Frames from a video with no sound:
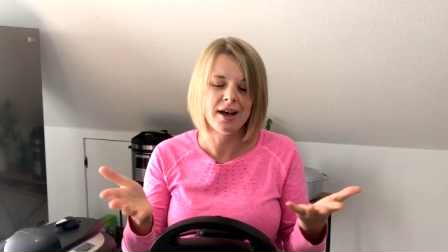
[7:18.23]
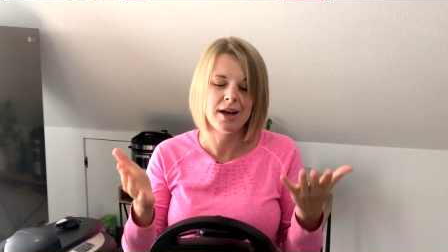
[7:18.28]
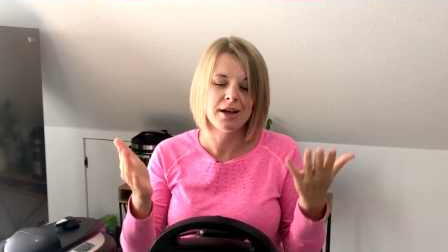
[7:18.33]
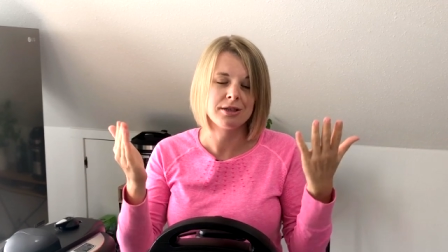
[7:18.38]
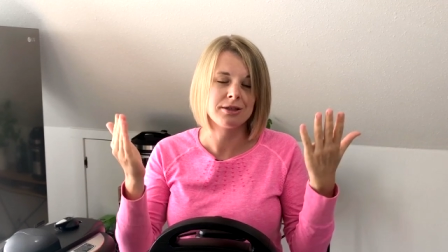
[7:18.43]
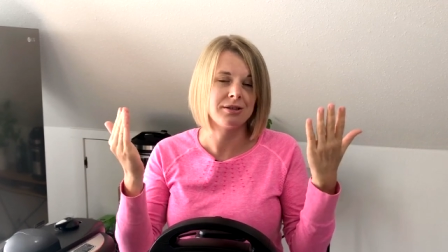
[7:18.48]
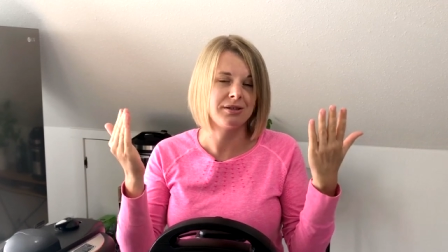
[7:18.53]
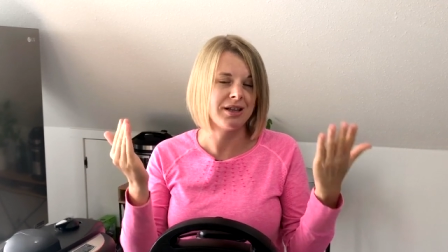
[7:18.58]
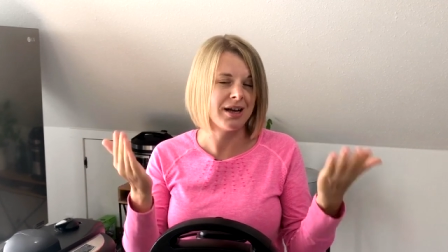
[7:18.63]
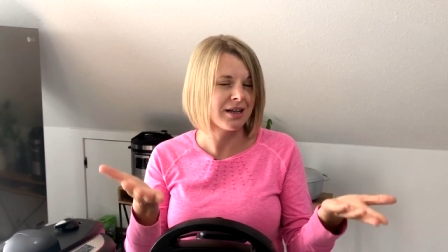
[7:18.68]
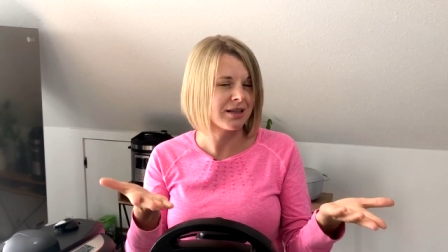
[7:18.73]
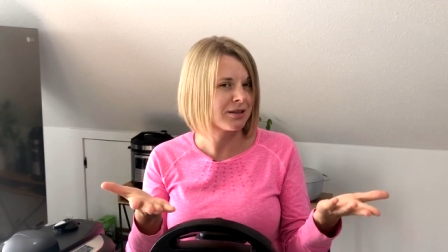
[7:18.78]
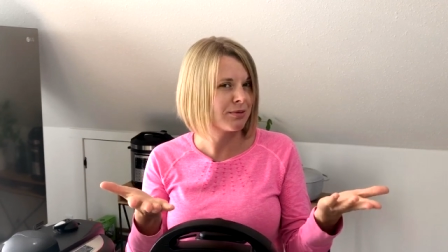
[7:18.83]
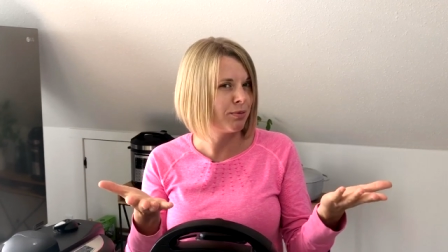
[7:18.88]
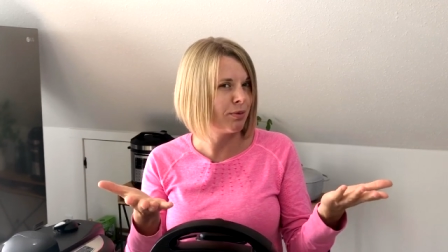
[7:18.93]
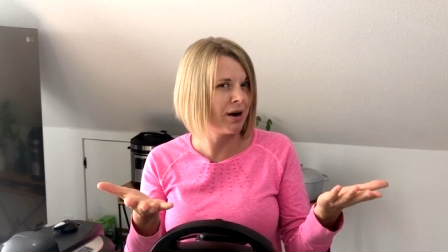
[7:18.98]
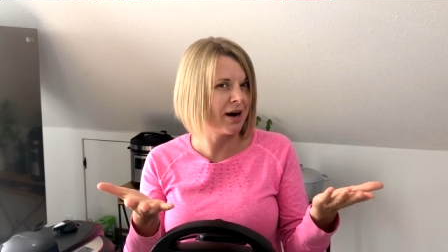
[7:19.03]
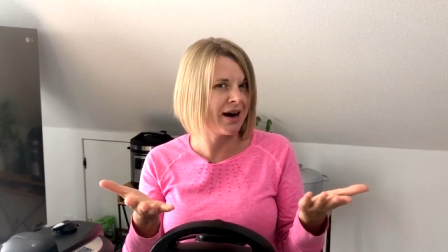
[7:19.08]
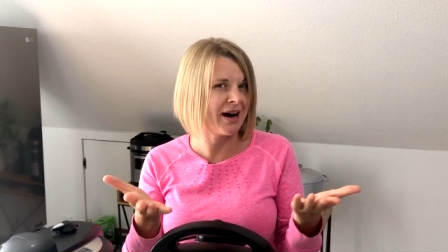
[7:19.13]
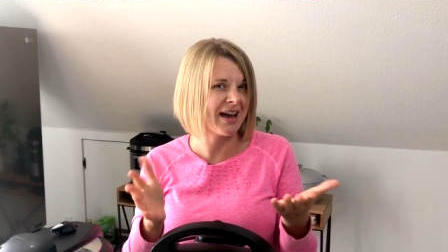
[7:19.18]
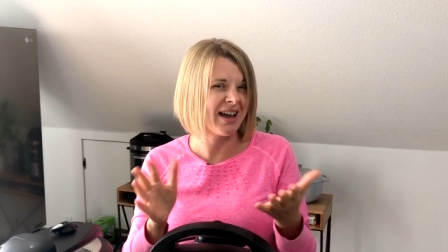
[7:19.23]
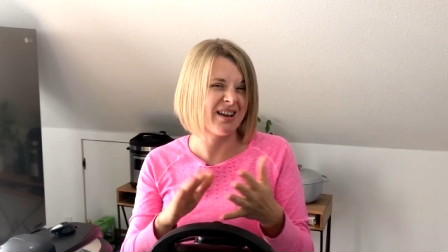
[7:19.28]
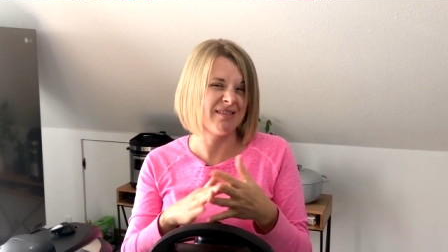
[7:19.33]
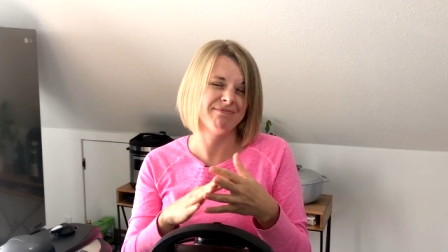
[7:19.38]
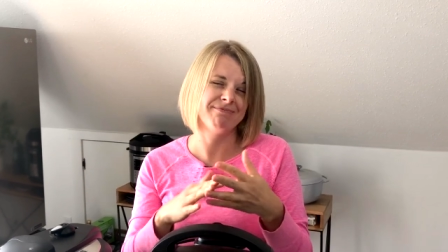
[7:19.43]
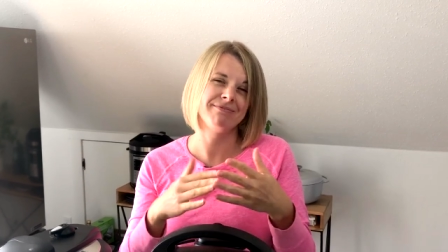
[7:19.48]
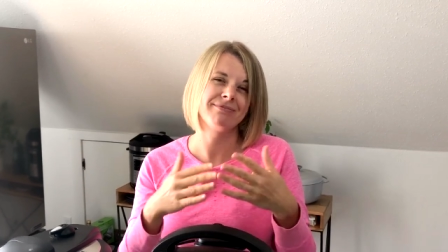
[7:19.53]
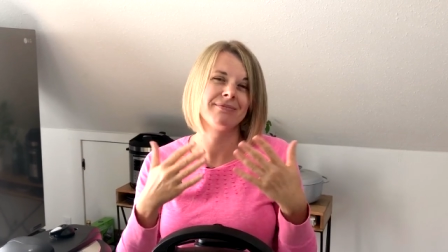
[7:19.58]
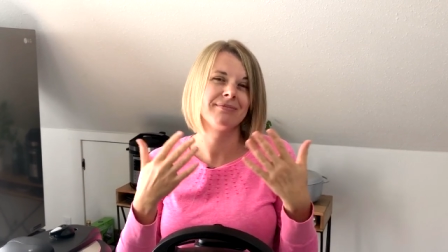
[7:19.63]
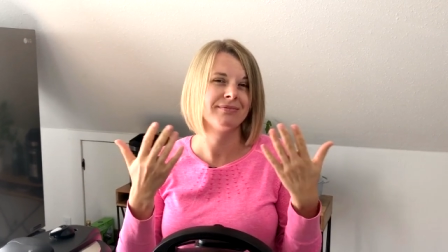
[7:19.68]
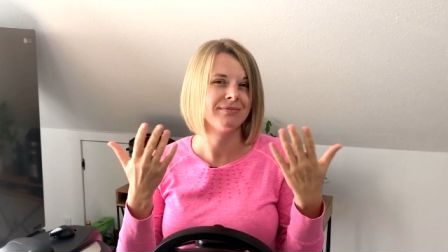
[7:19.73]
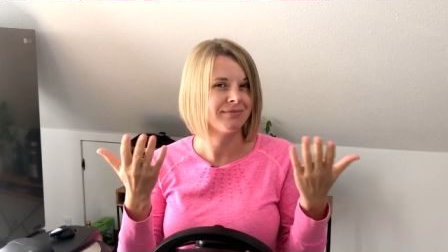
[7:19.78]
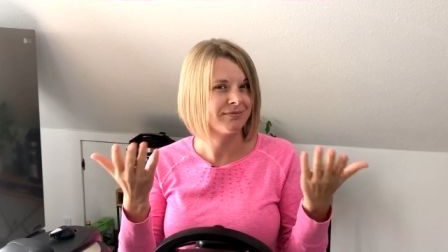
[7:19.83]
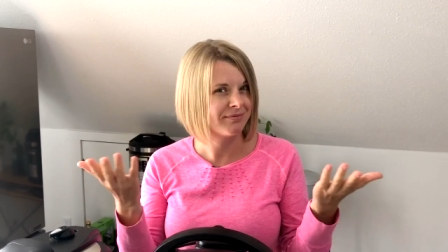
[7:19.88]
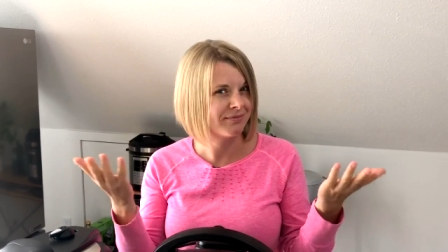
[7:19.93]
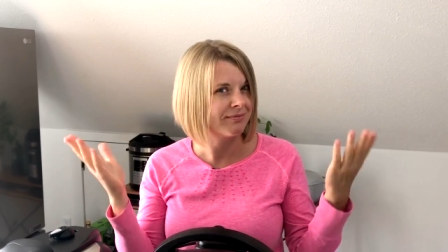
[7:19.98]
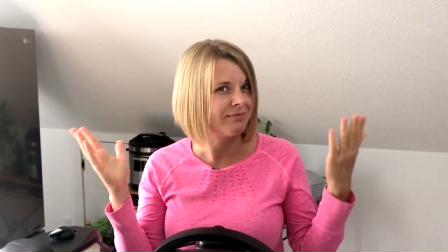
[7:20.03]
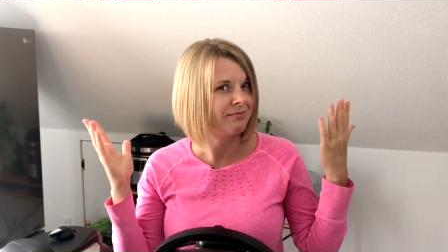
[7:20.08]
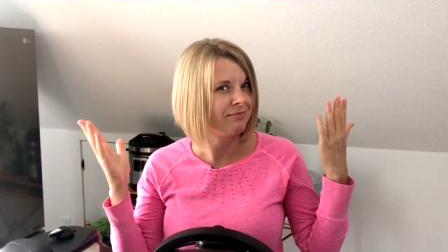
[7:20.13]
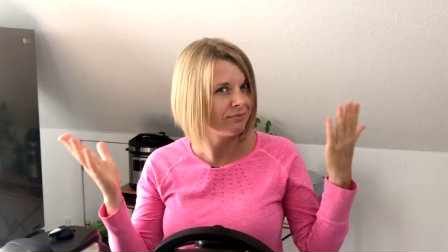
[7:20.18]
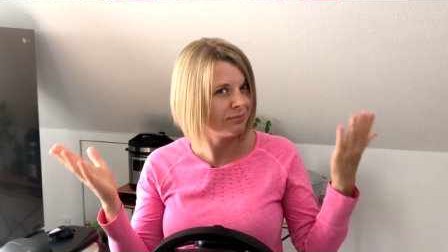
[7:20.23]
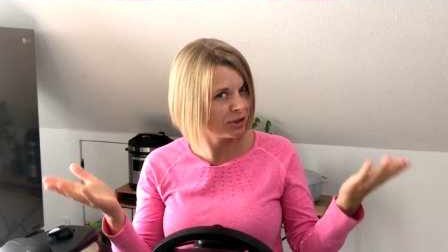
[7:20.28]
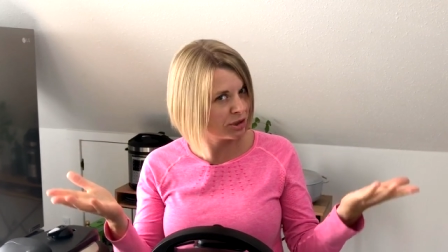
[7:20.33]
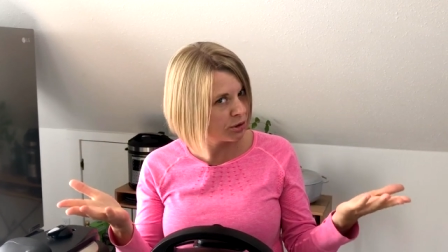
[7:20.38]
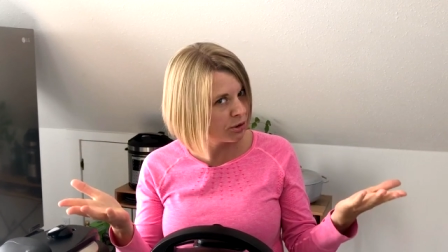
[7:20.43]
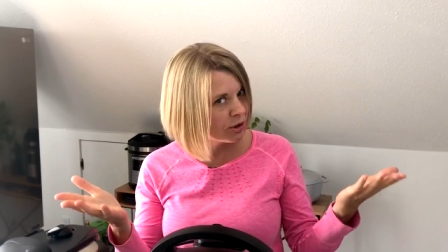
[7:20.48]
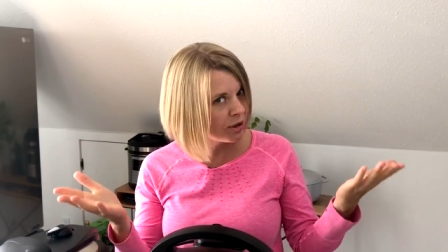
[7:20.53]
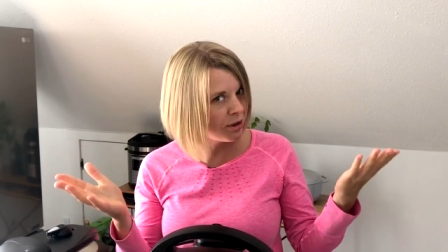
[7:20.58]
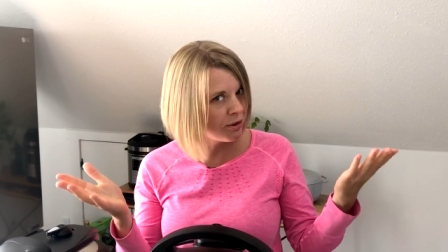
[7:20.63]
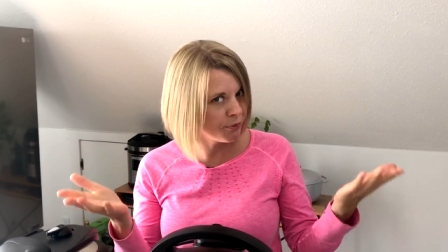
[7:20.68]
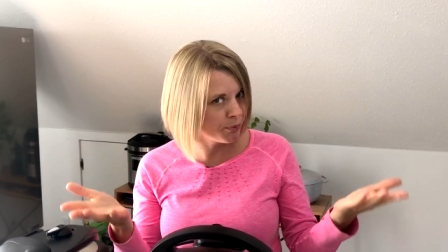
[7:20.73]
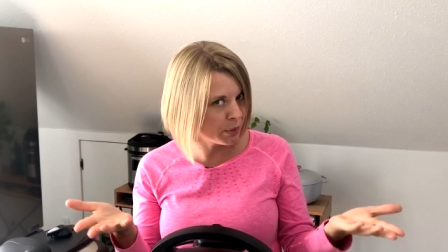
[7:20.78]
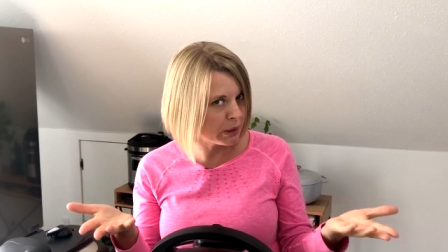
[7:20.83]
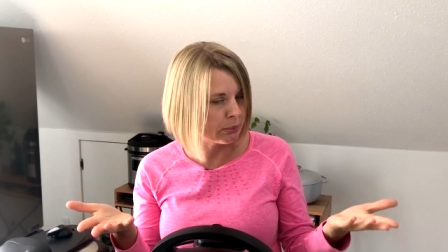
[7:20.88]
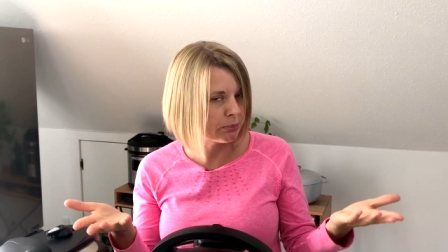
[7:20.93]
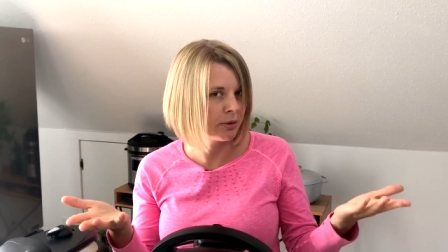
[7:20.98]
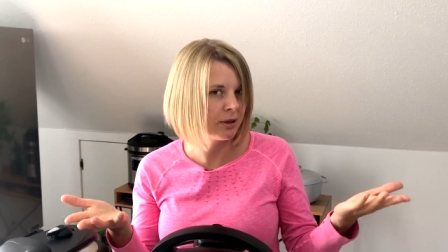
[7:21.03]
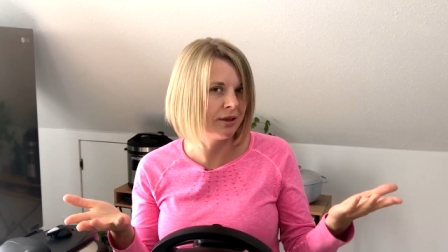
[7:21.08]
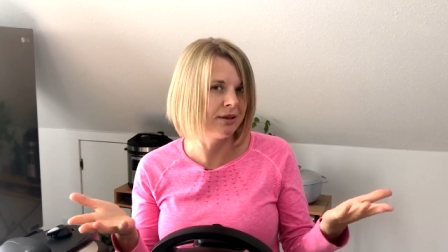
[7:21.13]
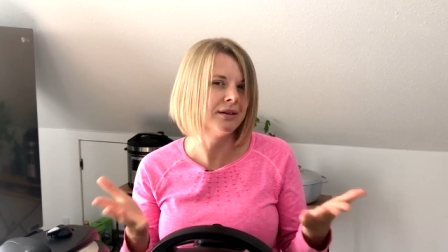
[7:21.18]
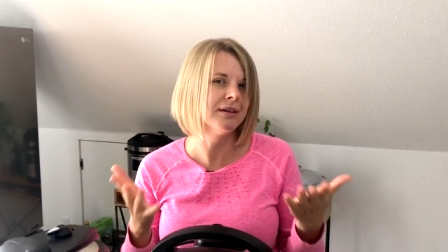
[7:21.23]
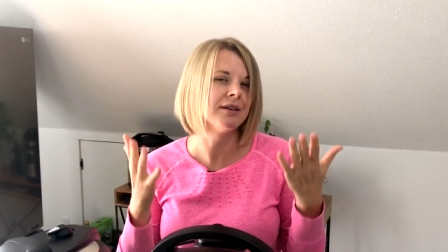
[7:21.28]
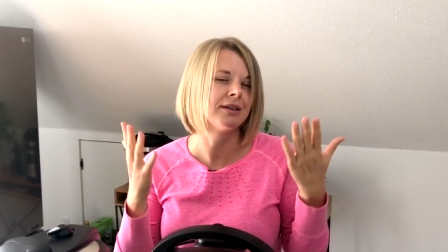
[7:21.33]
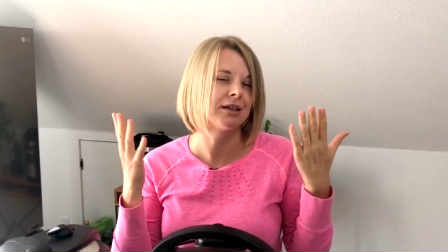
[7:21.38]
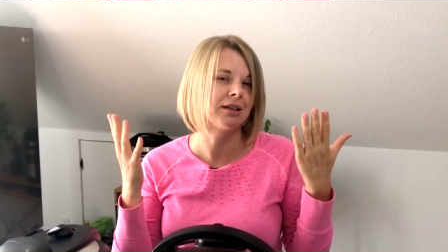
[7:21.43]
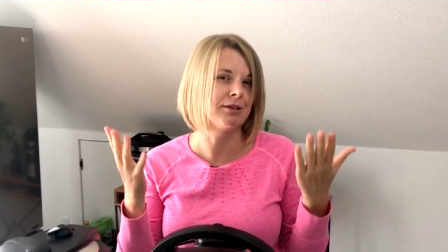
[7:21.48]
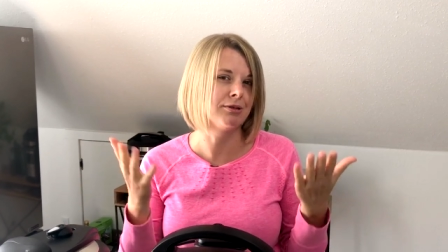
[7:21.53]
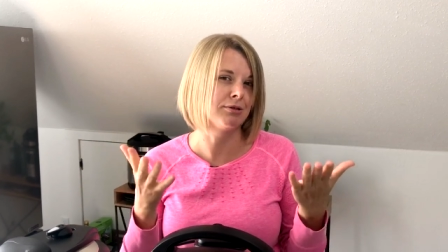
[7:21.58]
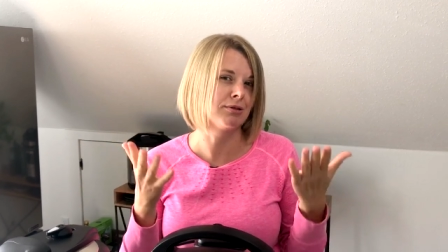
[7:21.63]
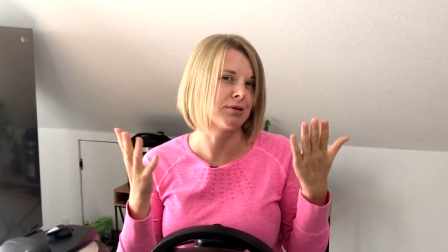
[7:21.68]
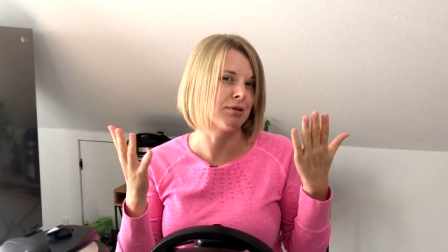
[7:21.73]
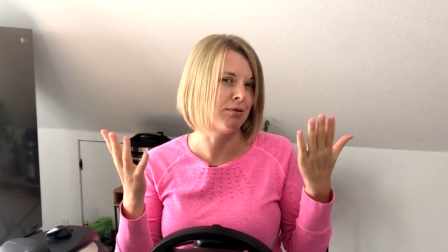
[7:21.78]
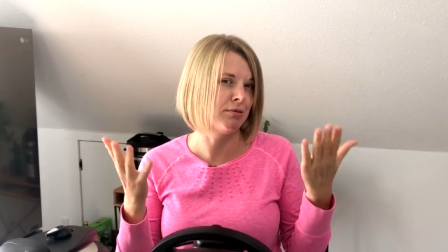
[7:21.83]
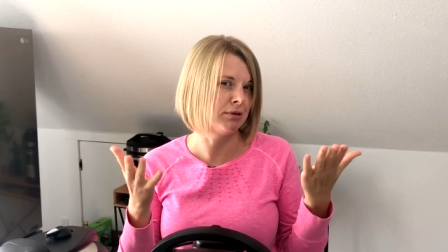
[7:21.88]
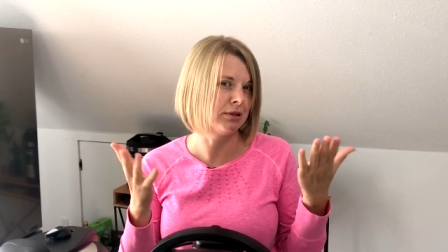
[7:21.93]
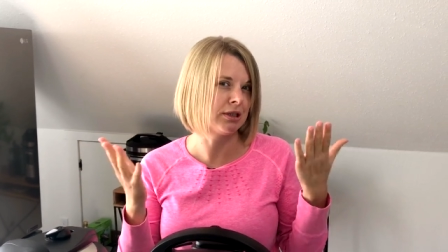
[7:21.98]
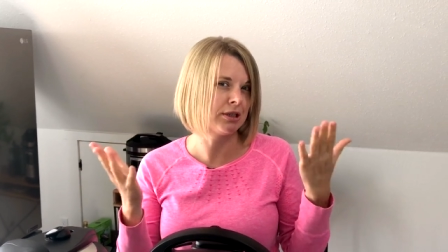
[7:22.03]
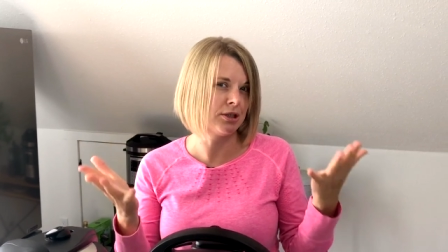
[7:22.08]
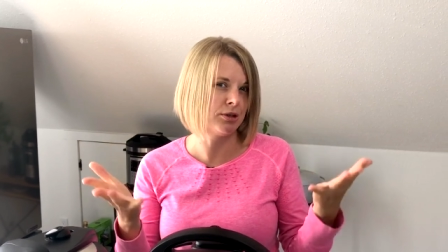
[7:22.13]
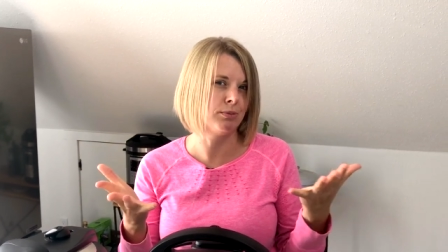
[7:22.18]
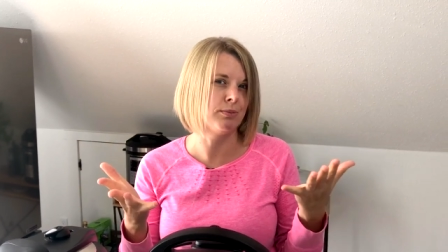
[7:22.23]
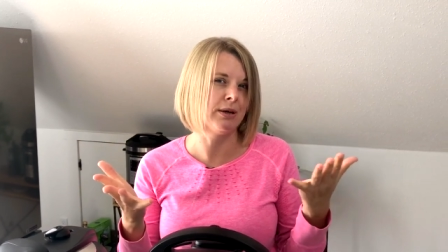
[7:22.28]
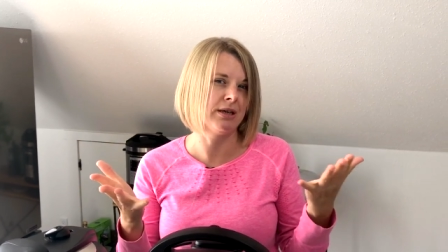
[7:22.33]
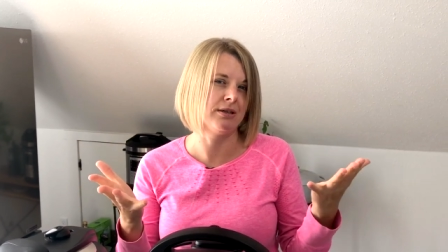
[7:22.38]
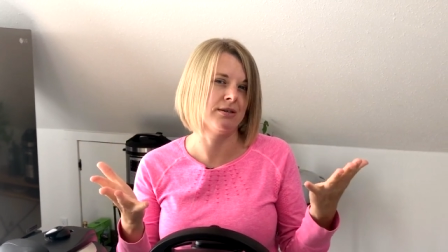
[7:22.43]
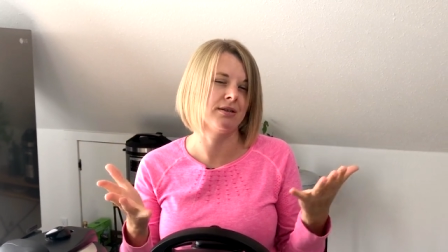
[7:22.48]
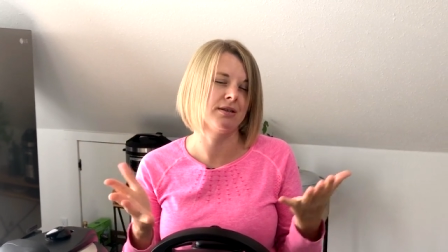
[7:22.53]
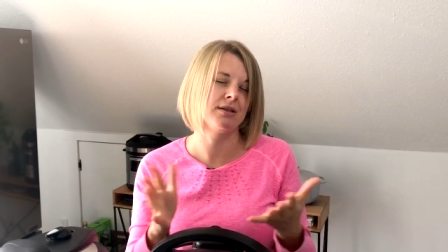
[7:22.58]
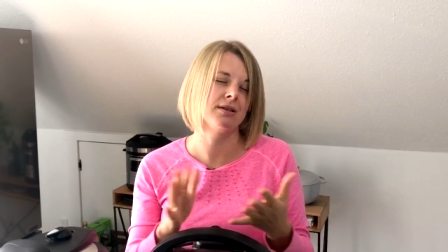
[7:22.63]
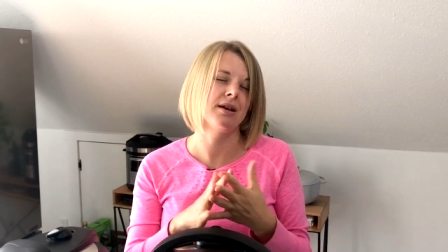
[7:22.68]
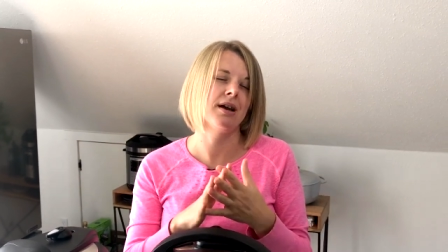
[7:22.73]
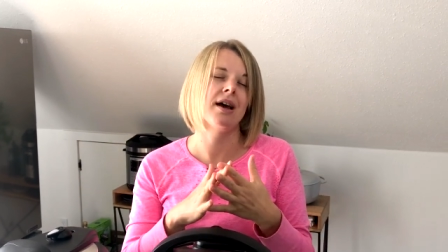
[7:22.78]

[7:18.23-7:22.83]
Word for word: So that's why majority of people use only 2 buttons.